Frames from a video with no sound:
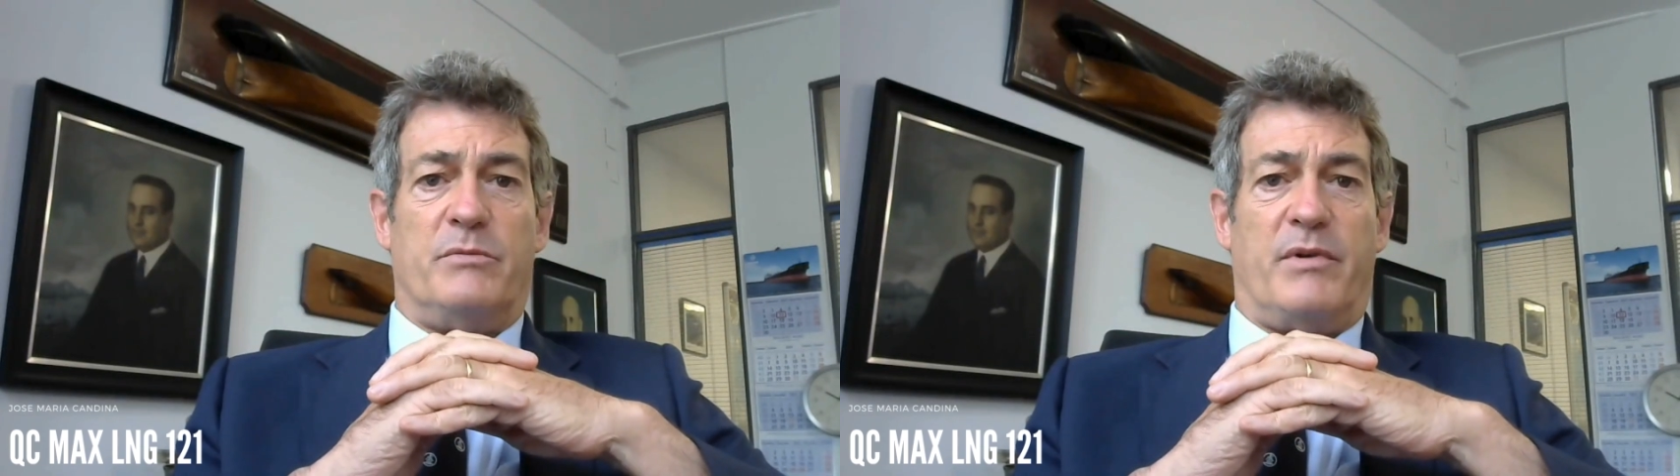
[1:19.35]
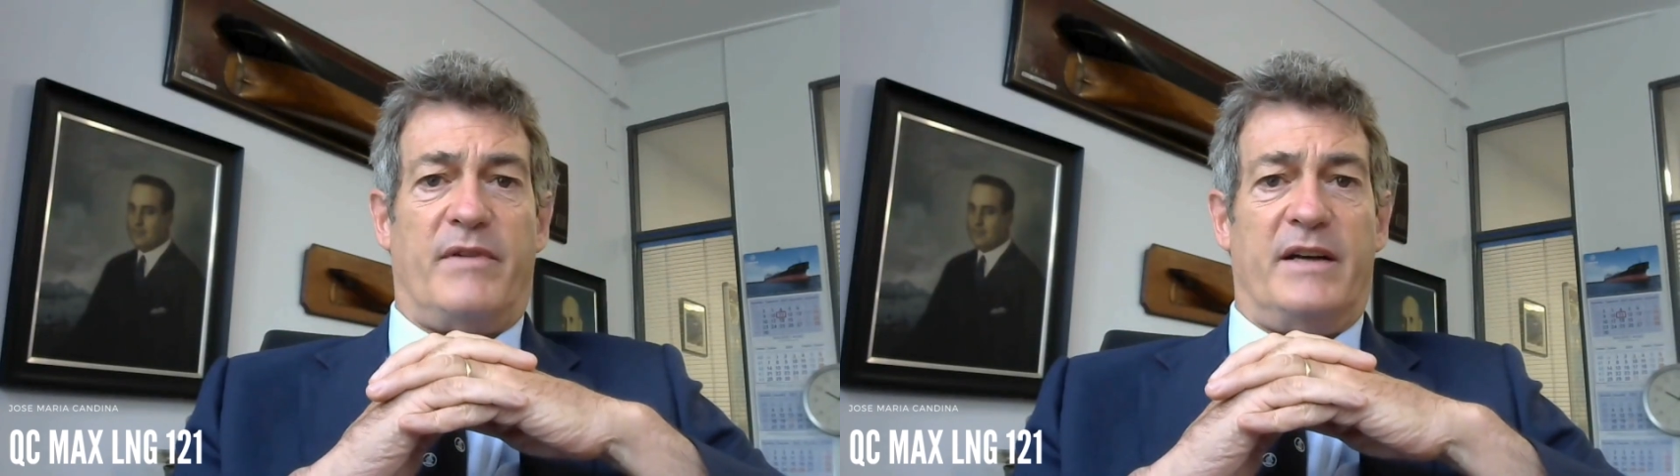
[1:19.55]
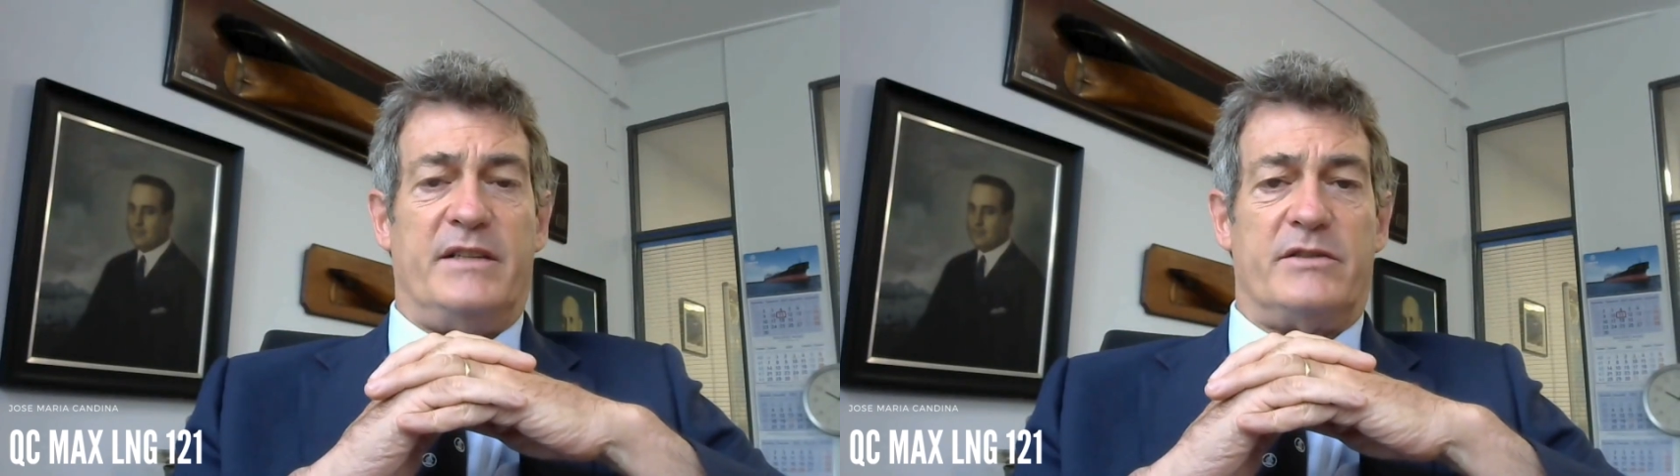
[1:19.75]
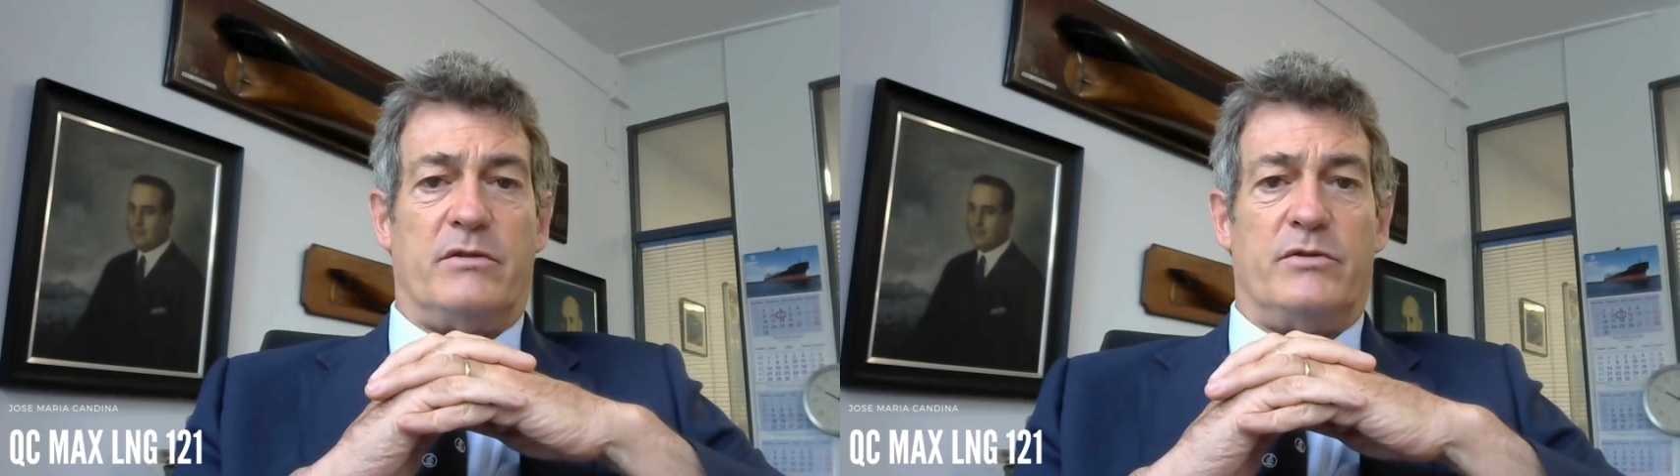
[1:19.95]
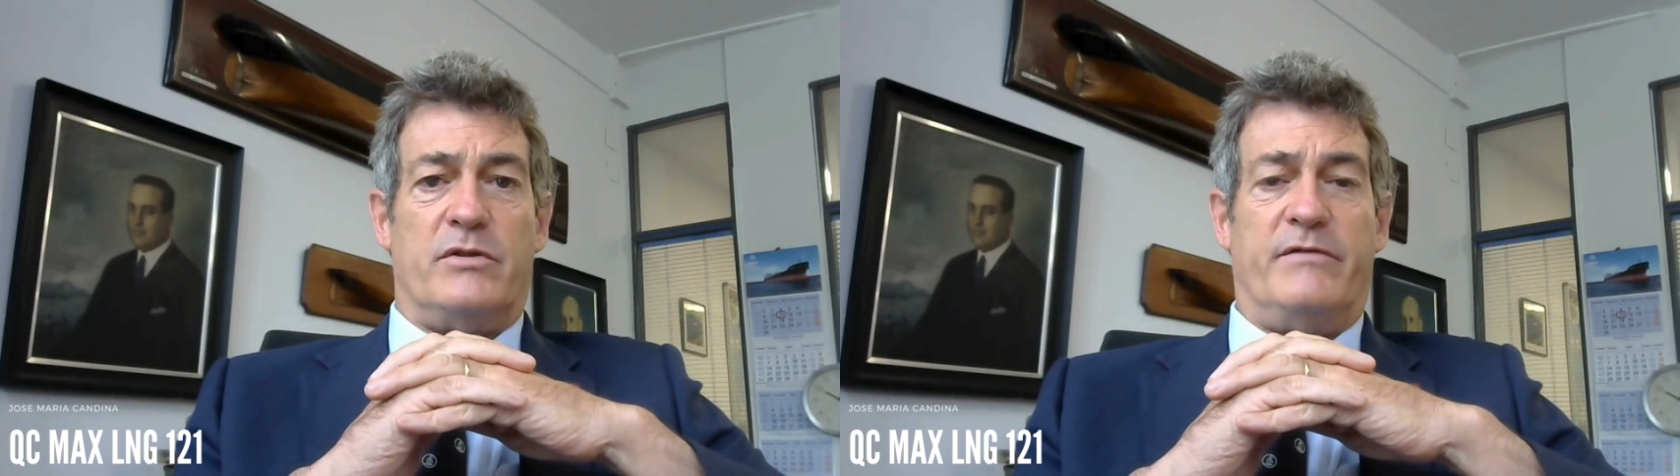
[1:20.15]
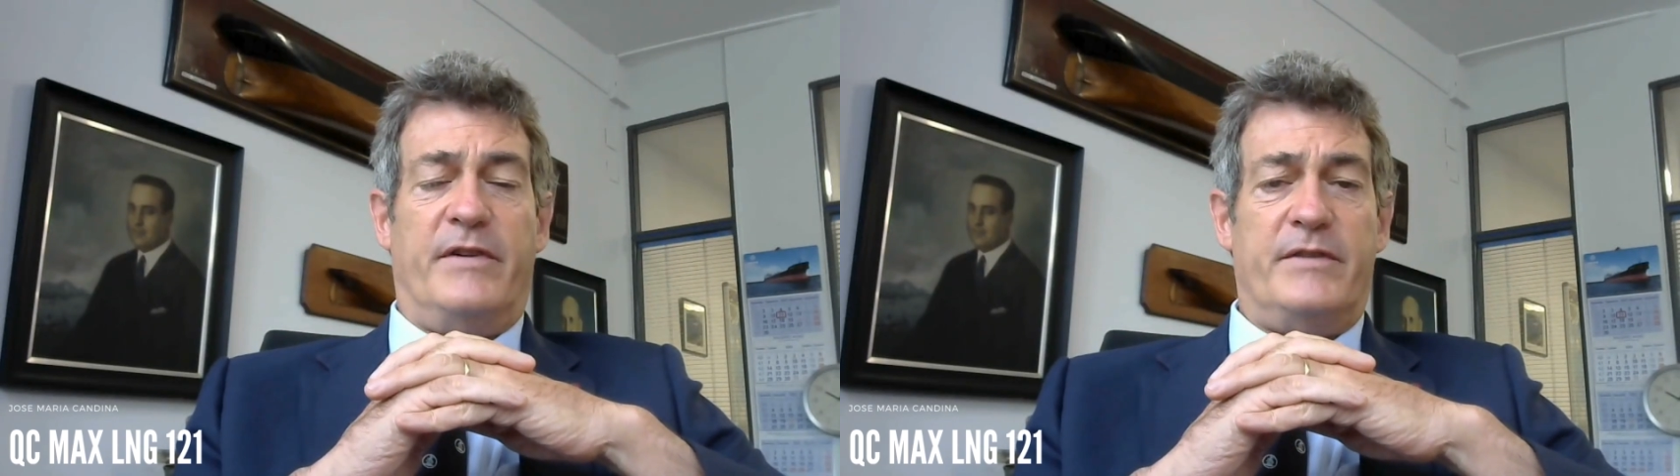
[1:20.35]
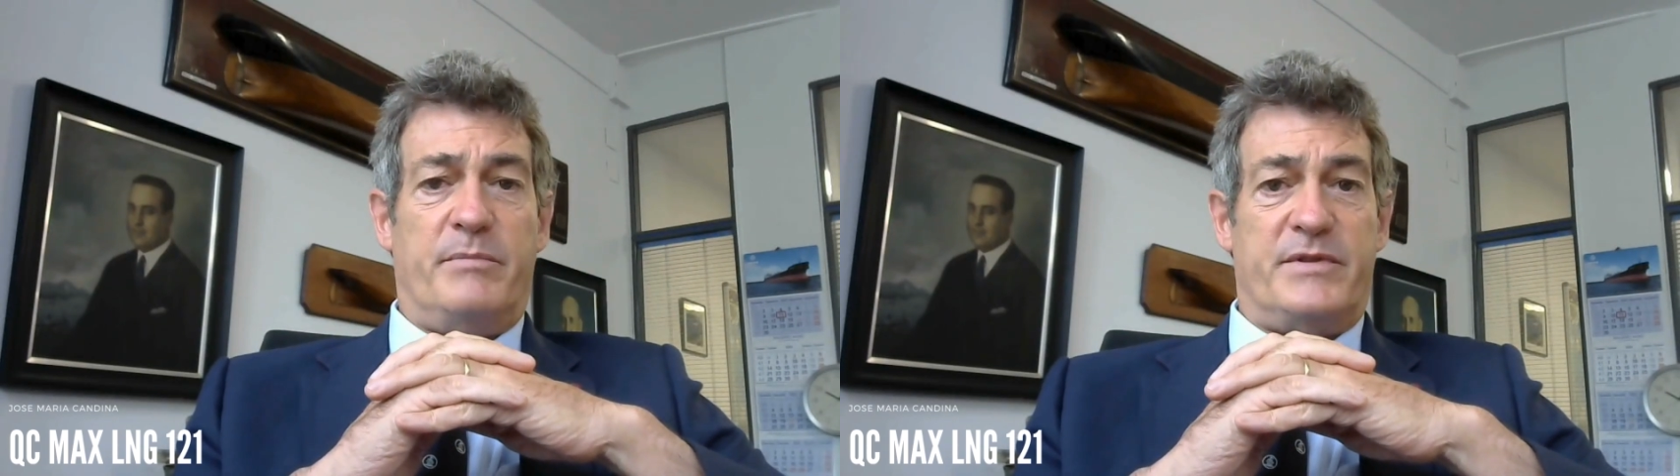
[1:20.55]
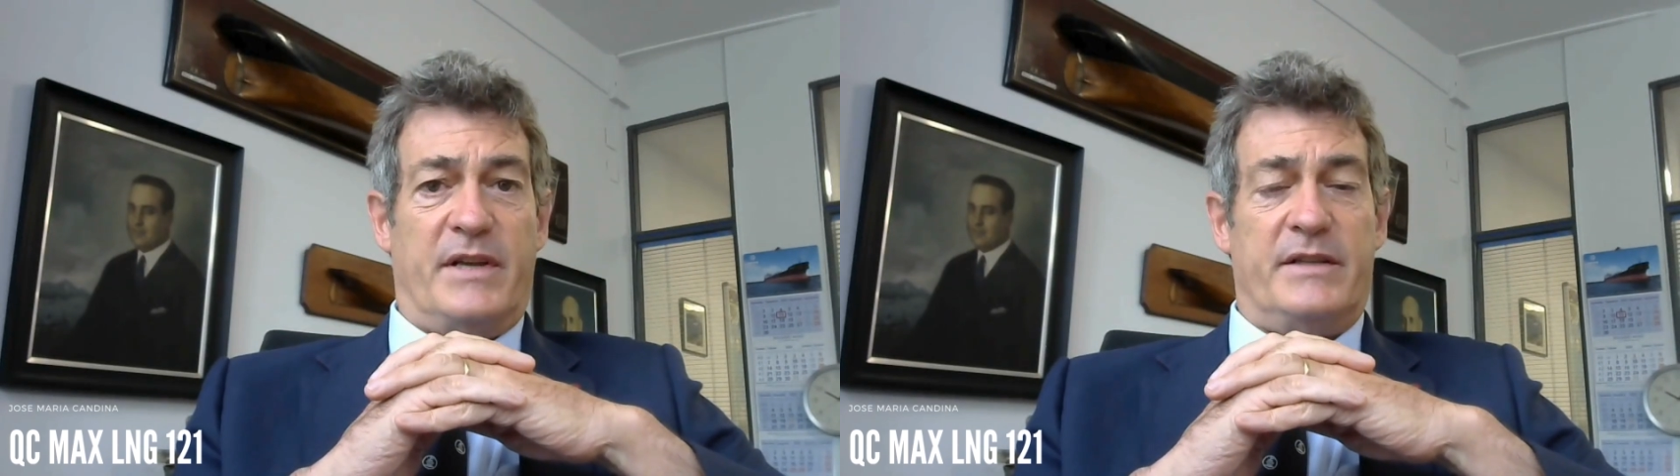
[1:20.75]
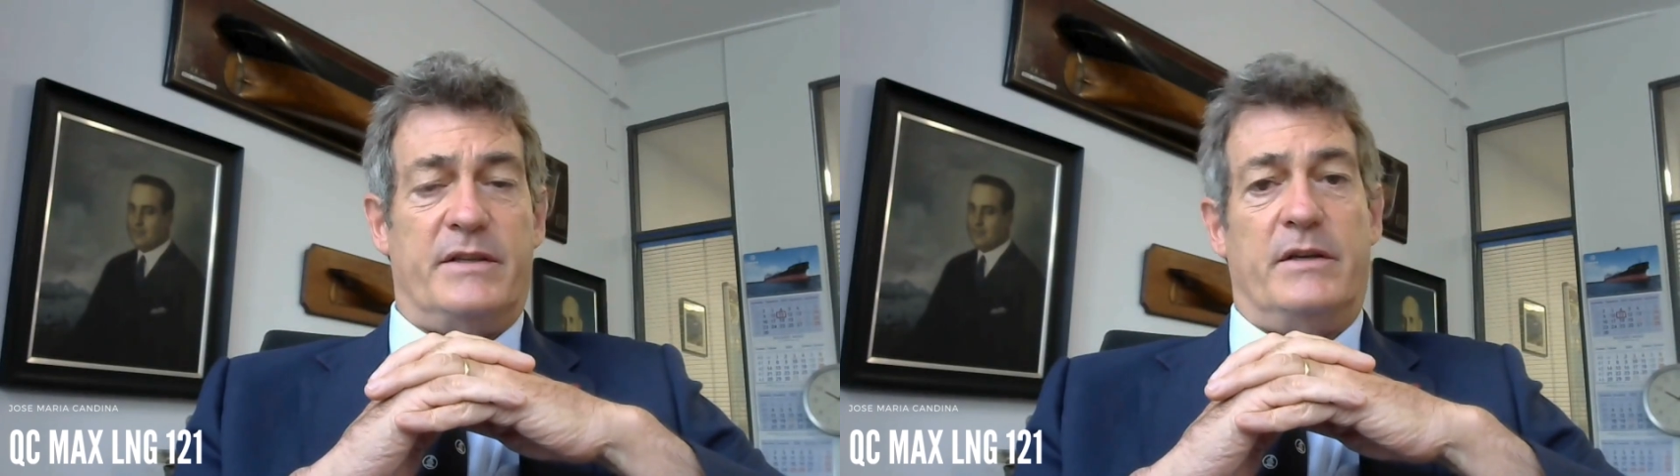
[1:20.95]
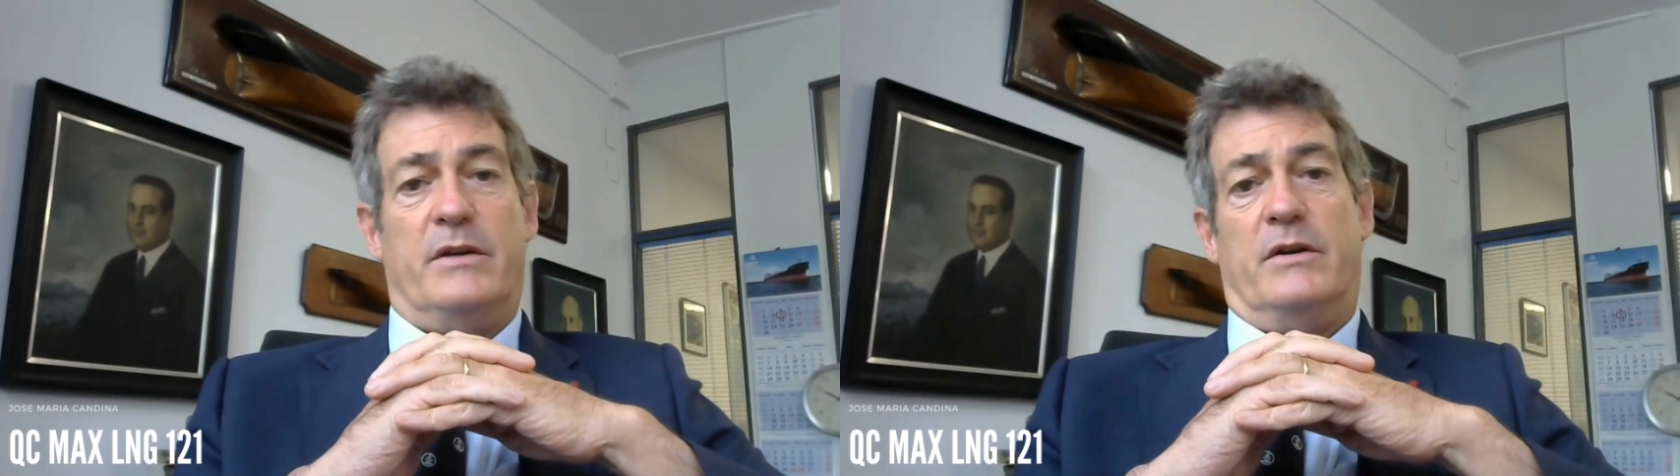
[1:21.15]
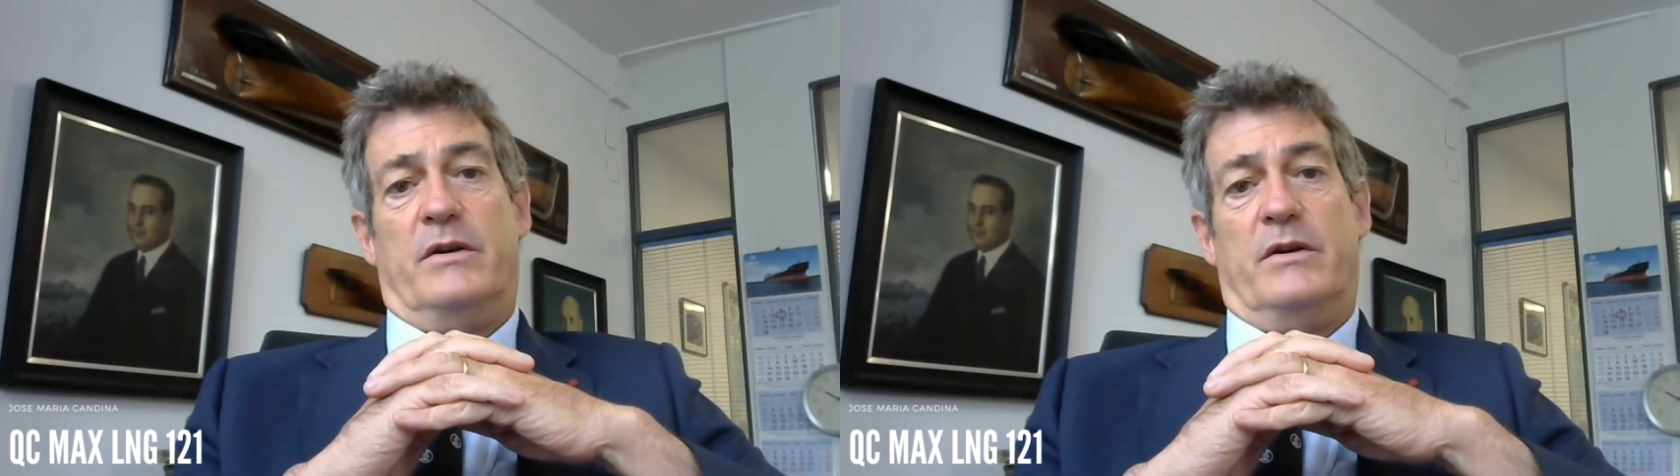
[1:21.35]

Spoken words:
to provide this solution 50%